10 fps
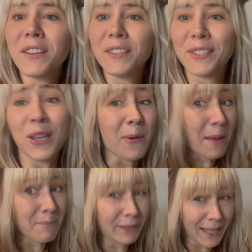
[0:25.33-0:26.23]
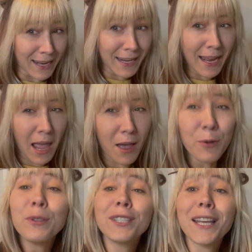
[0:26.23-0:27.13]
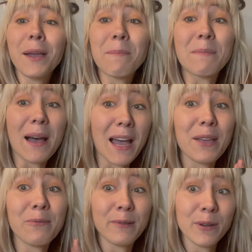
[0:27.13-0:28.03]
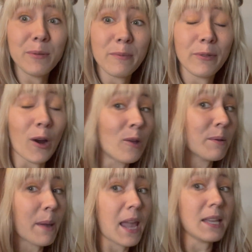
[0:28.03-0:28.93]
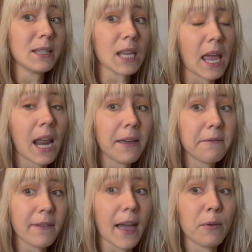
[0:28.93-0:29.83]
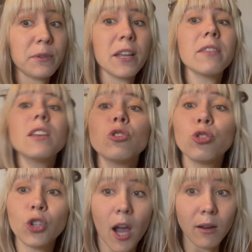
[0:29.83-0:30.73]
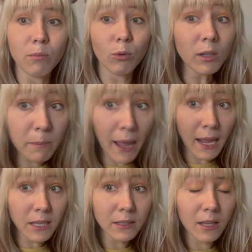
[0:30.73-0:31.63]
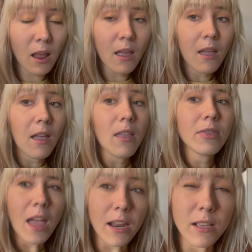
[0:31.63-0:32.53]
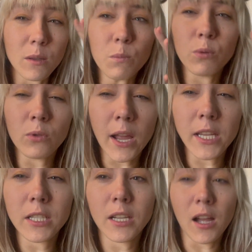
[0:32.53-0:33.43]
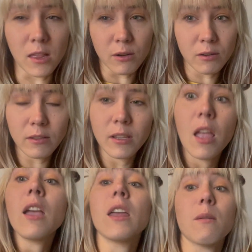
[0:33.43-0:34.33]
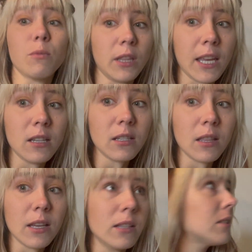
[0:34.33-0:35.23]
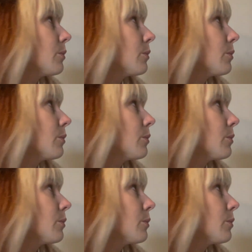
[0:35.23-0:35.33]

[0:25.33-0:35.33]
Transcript: So I'm planning out my room for all the paint, and I found this chalkboard paint that is bright colors, and I'm really into this,